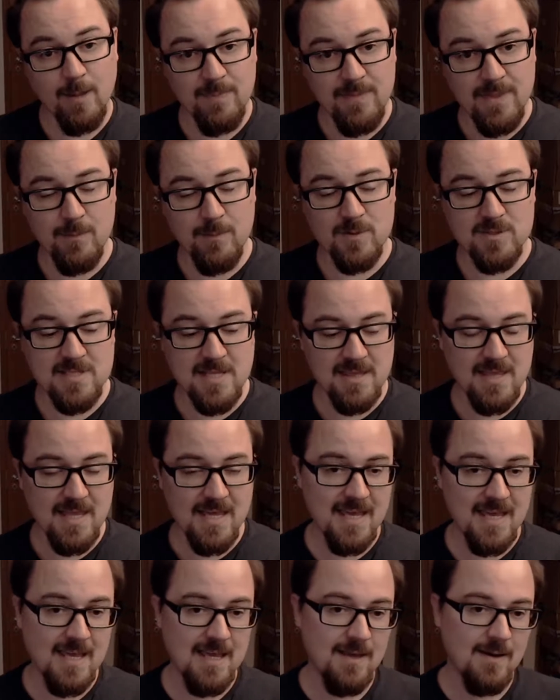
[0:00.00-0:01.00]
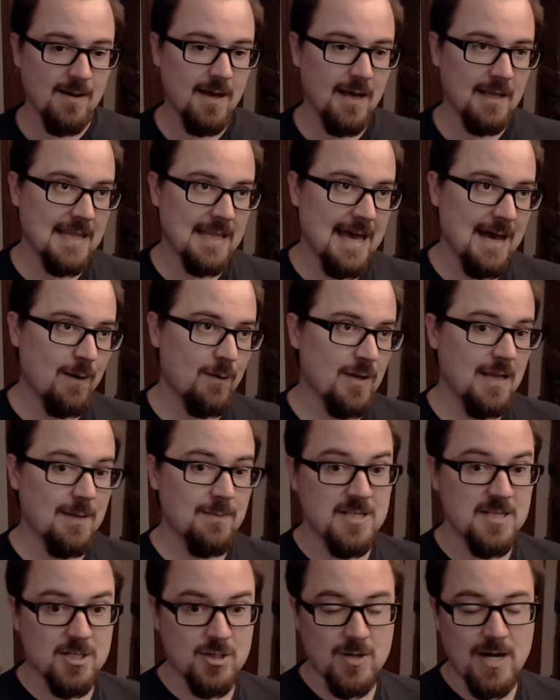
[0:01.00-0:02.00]
them was that they allowed him
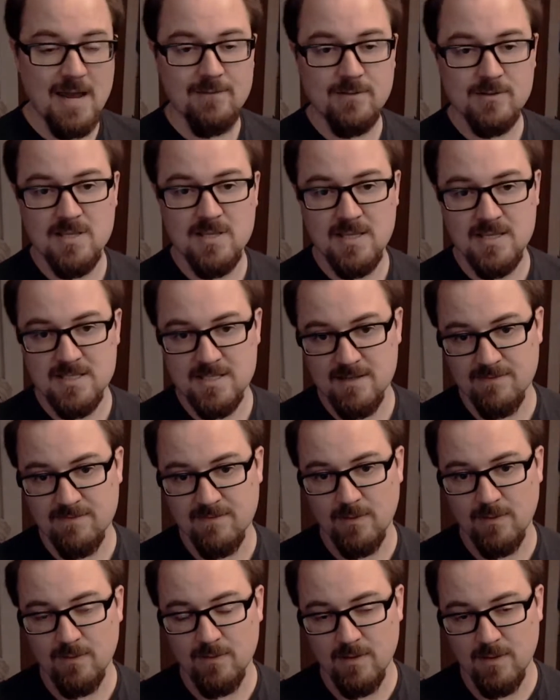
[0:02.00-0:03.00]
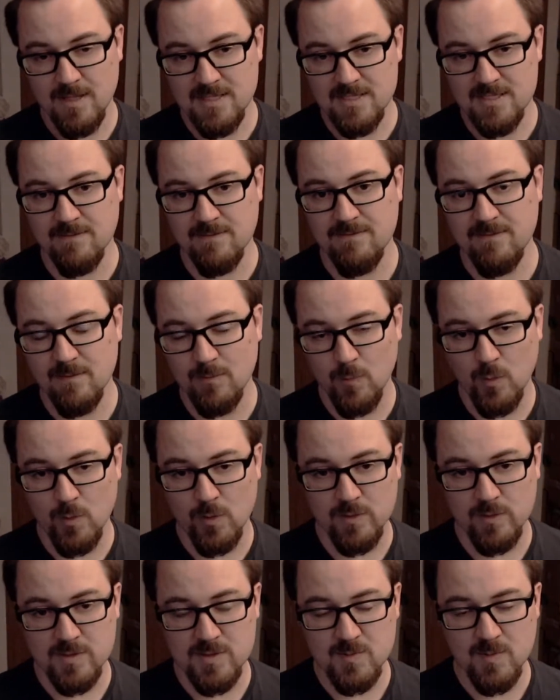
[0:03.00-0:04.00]
to travel to these different
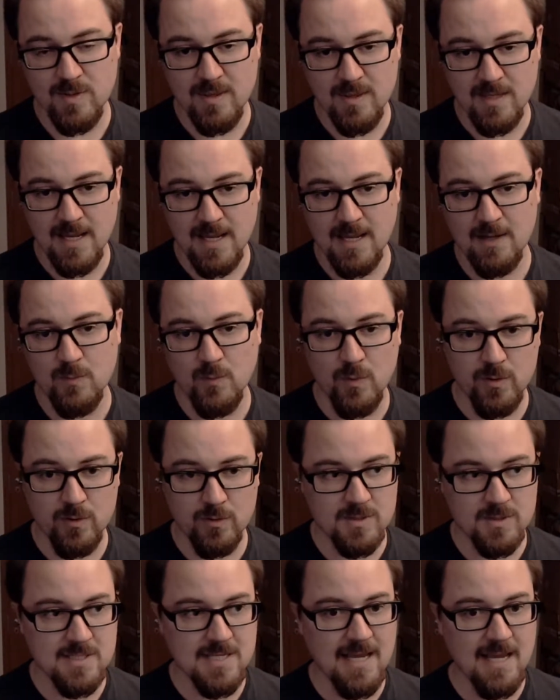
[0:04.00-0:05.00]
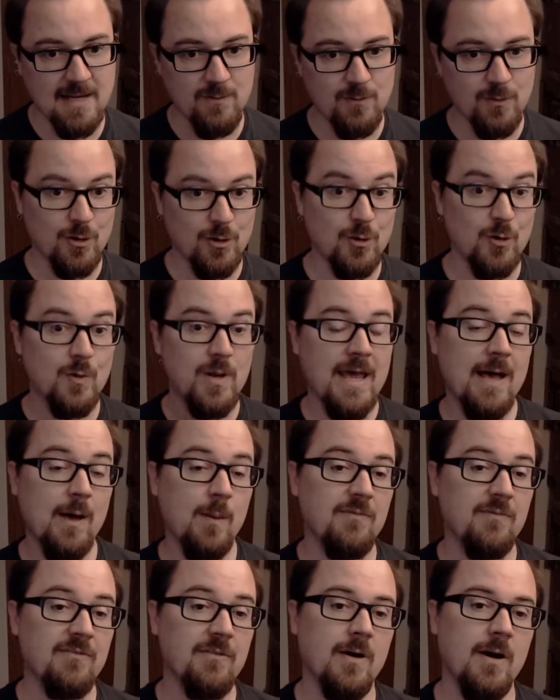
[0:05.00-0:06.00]
worlds within the 9 worlds and recruit
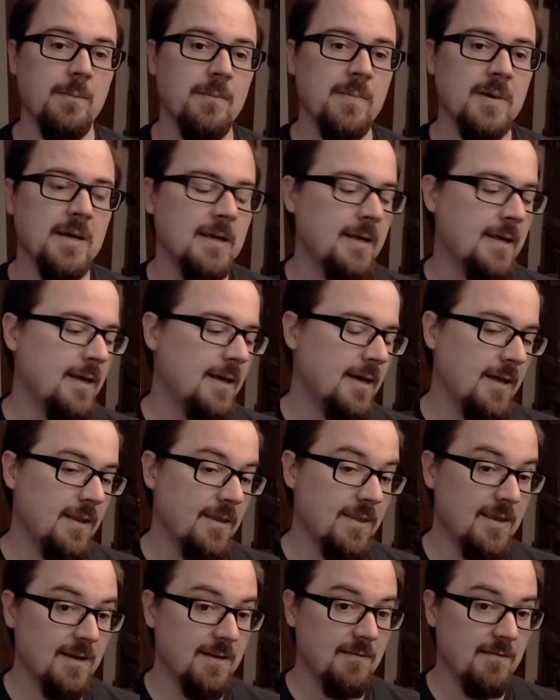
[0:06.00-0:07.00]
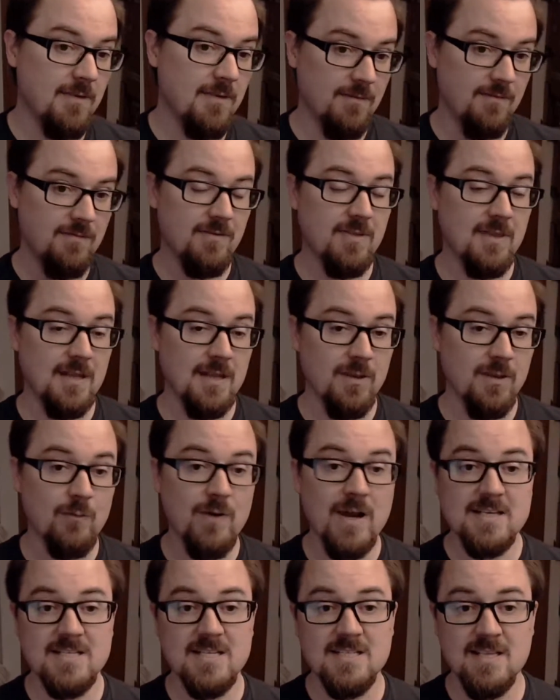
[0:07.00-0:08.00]
help from the
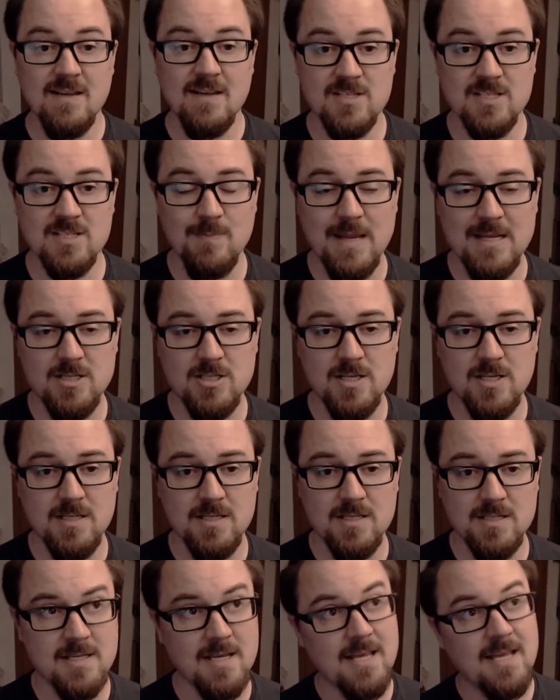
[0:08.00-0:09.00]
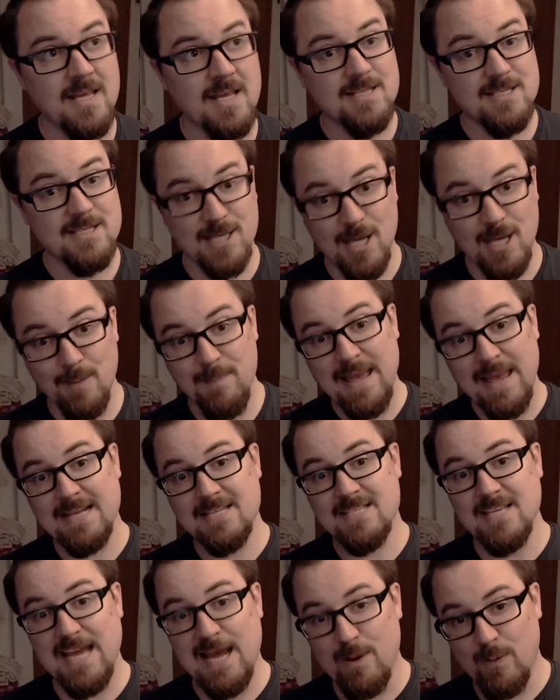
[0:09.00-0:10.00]
races I've just mentioned to come back
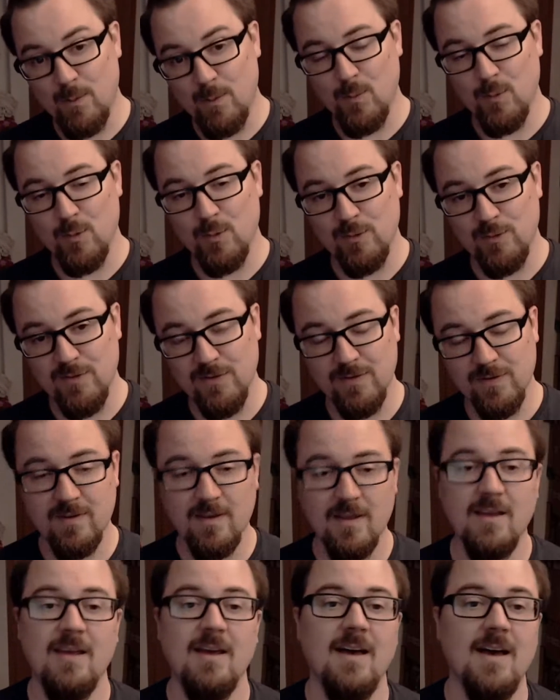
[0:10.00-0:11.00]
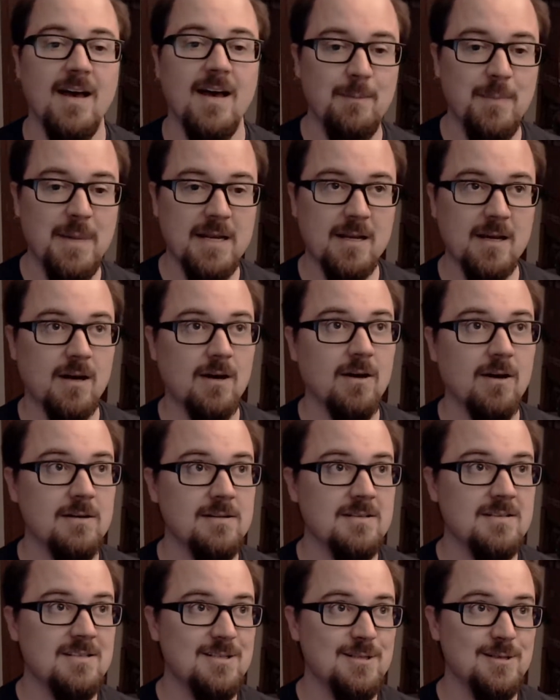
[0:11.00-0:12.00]
to our world,
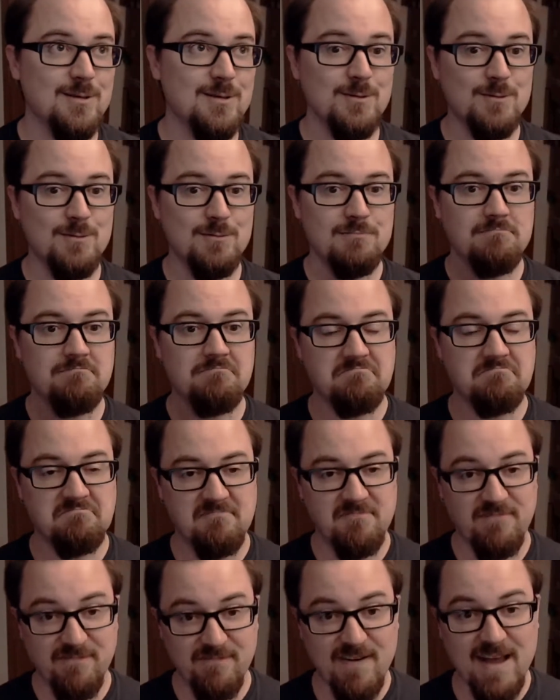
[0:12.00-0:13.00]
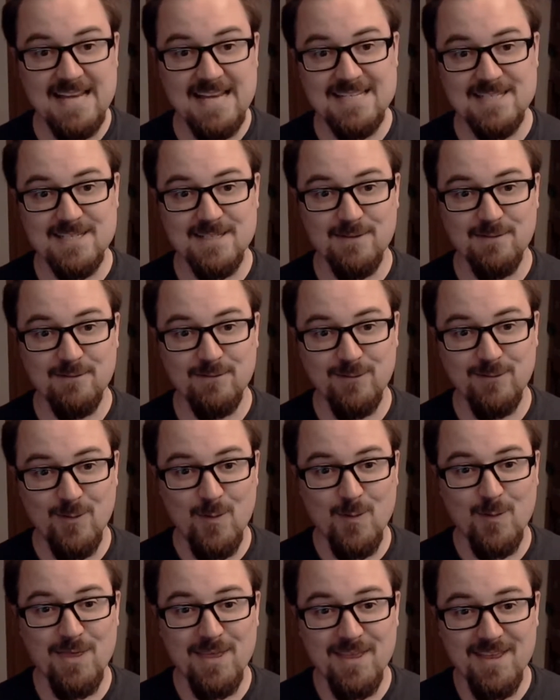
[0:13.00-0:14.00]
Midgard, to fight
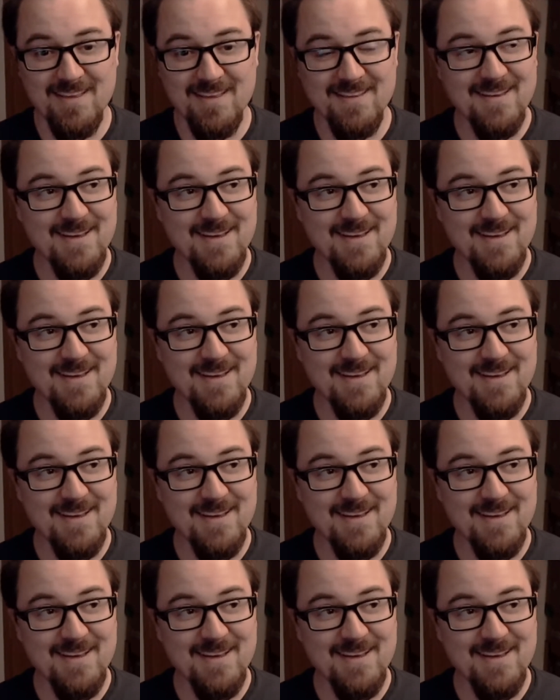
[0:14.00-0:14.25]
for the